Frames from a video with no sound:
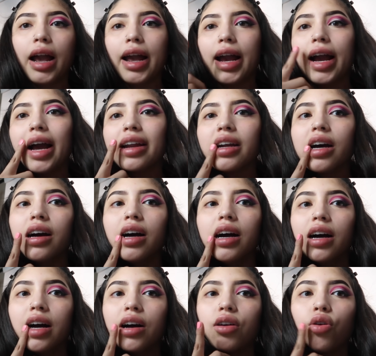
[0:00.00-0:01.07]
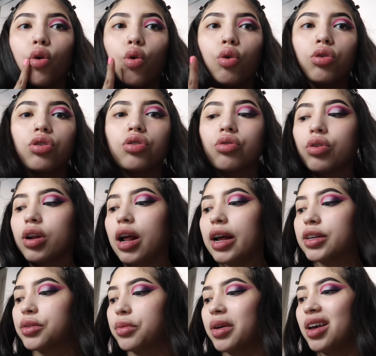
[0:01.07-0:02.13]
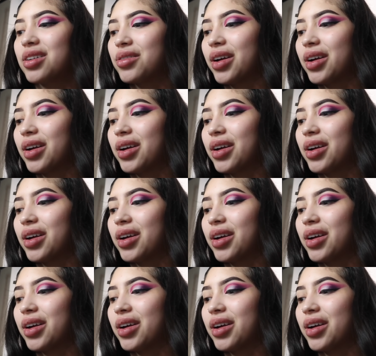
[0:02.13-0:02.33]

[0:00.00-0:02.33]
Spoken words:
I had a cold sore last week,